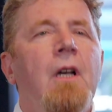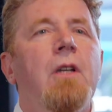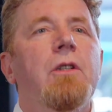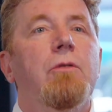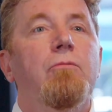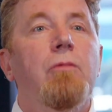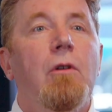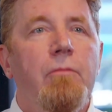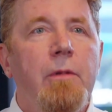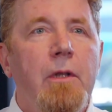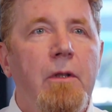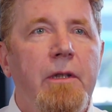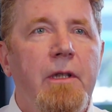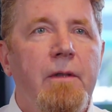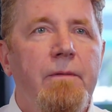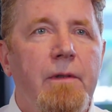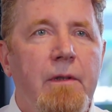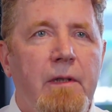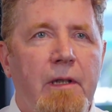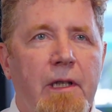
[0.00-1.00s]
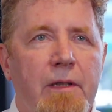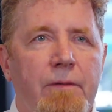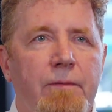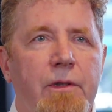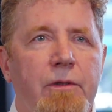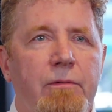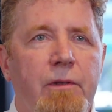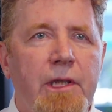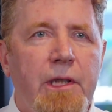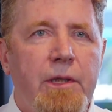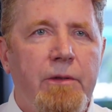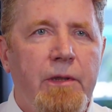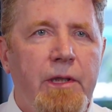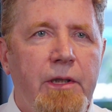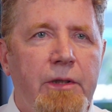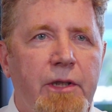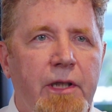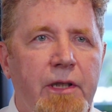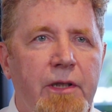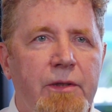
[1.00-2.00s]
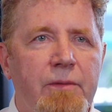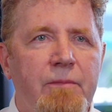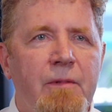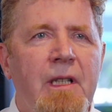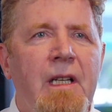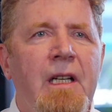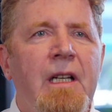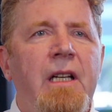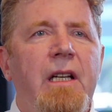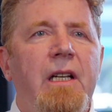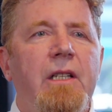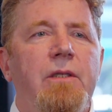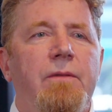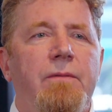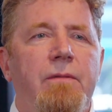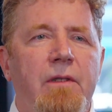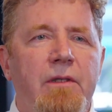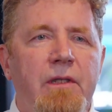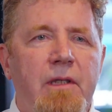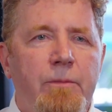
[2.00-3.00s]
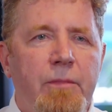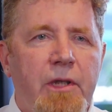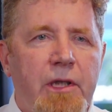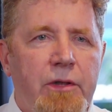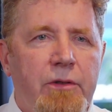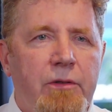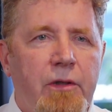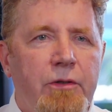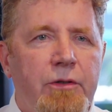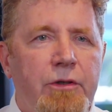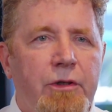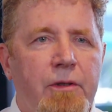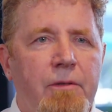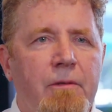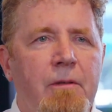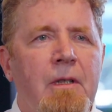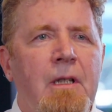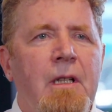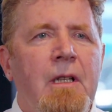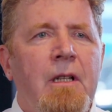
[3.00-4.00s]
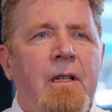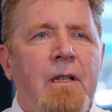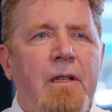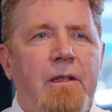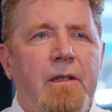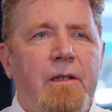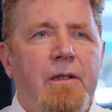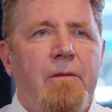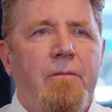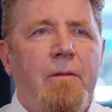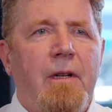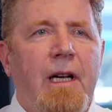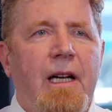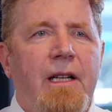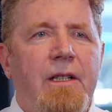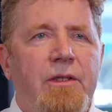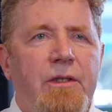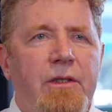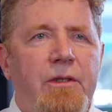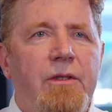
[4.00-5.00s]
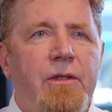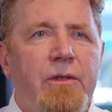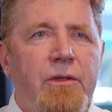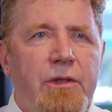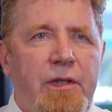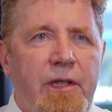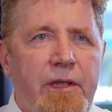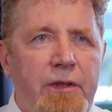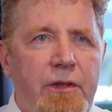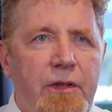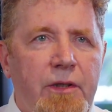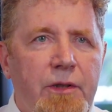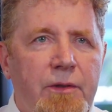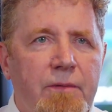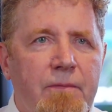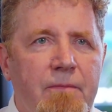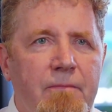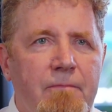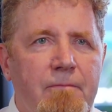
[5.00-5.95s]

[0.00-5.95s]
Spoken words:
So what we're looking at for 2026 is a front impact structure that acts in two stages.